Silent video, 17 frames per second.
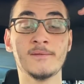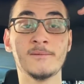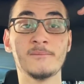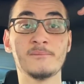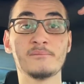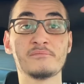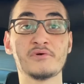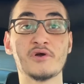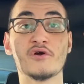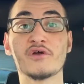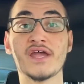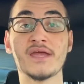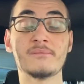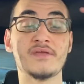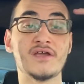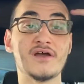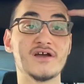
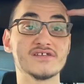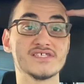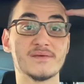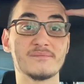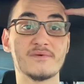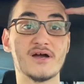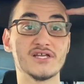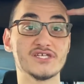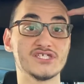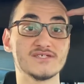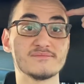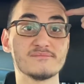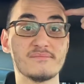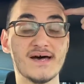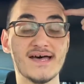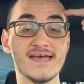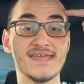programming our subconscious
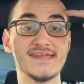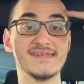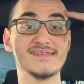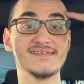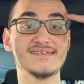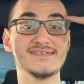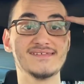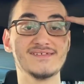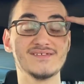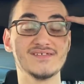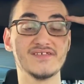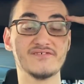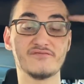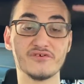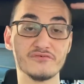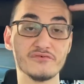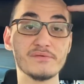mind,
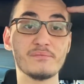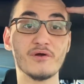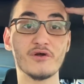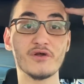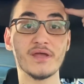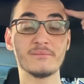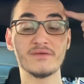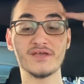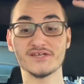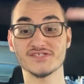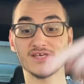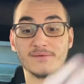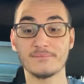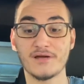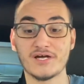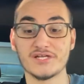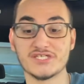if we're reprogramming our
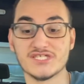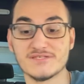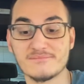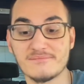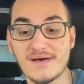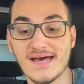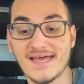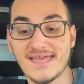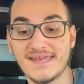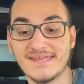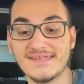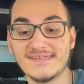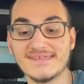subconscious mind